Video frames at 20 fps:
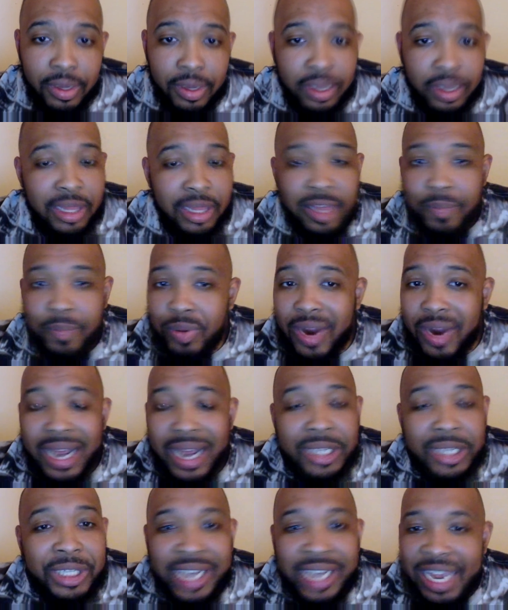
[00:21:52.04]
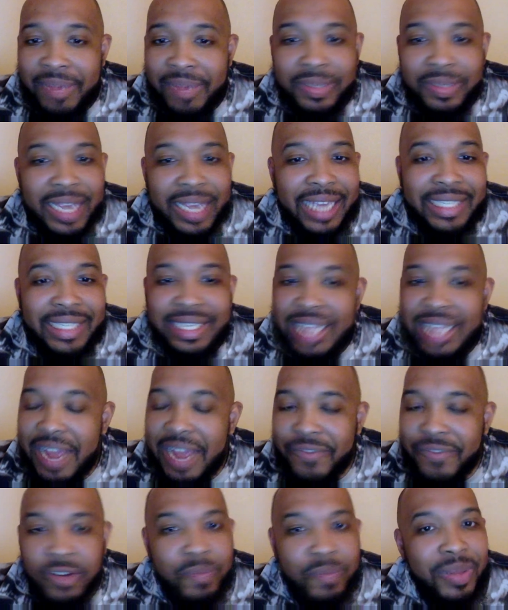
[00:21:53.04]
LeBron James has
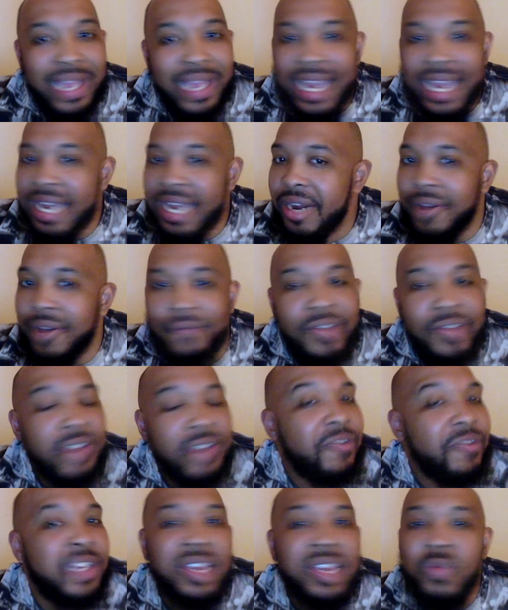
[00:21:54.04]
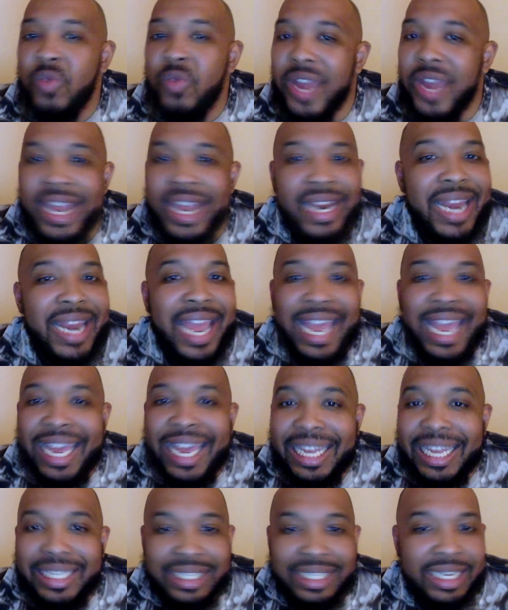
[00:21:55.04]
never played a 50-win
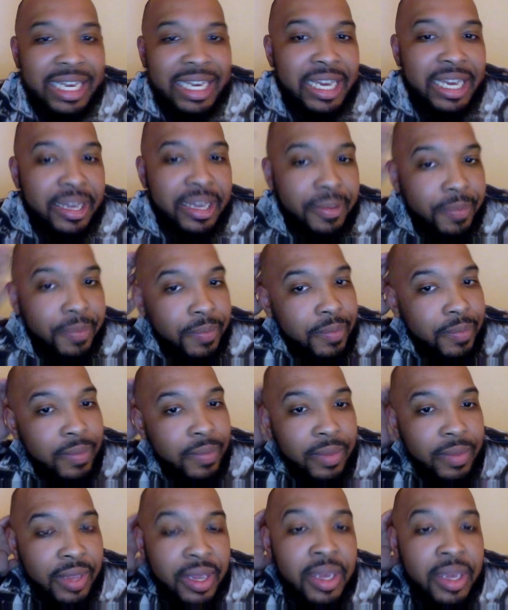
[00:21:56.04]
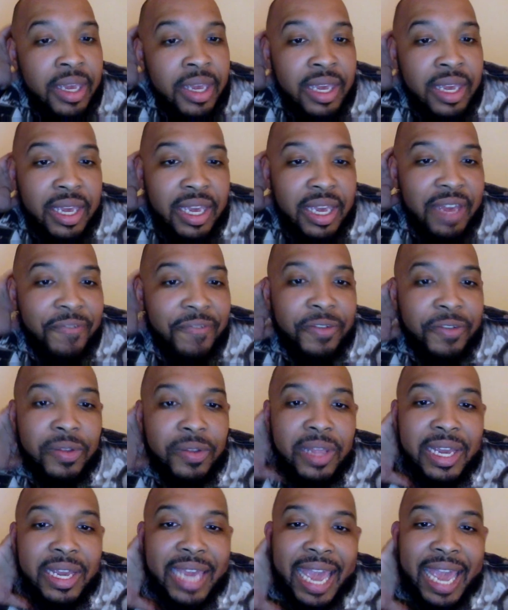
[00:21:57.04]
8 seed. If you
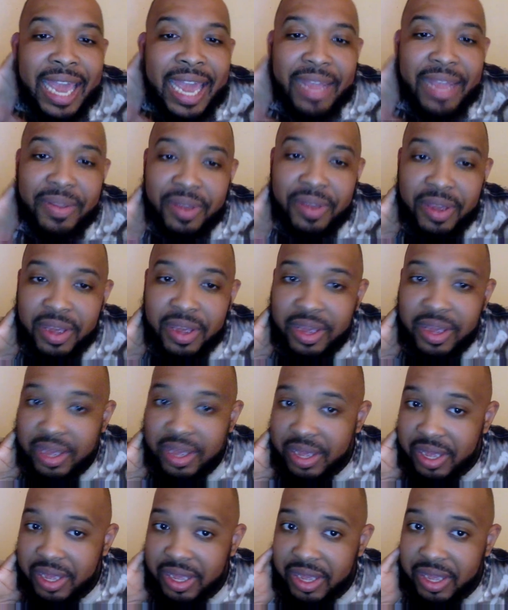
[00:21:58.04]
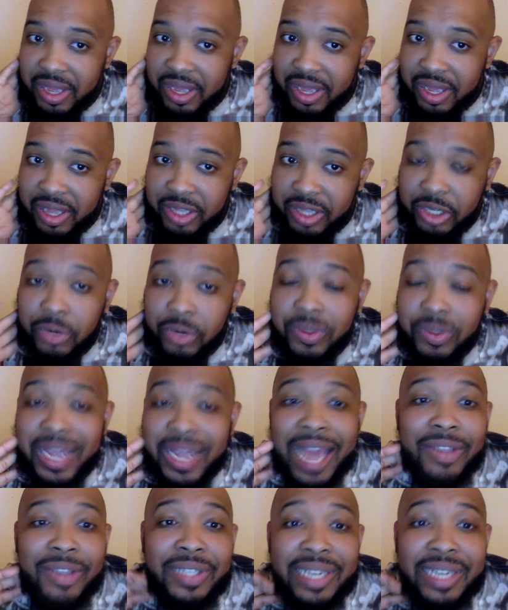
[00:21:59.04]
look at
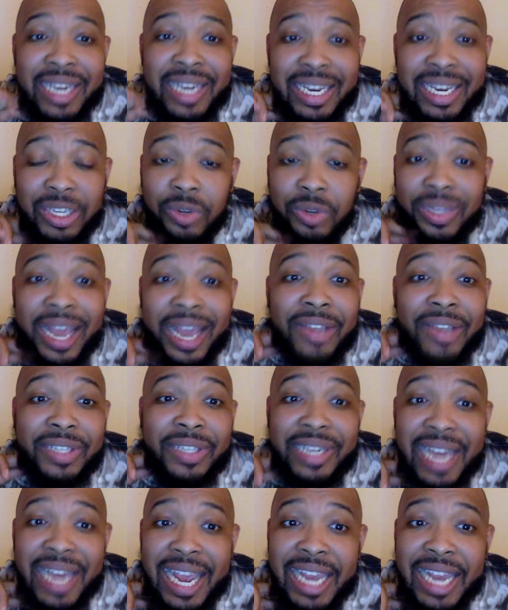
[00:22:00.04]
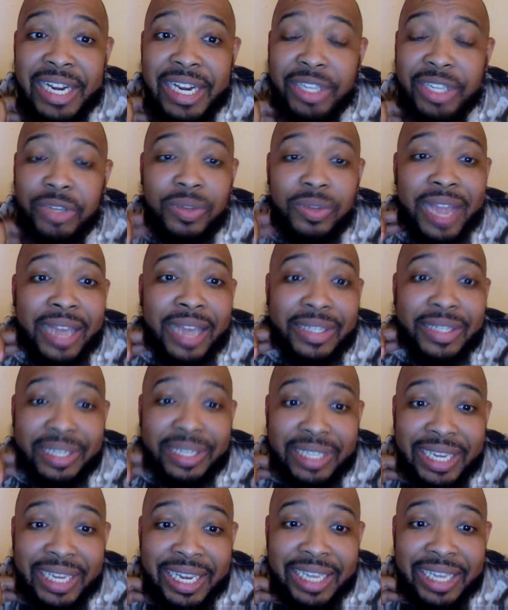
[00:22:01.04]
2009 and
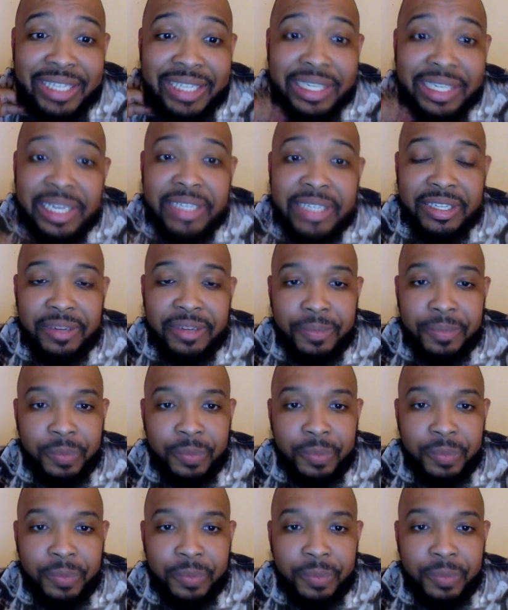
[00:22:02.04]
2010 season,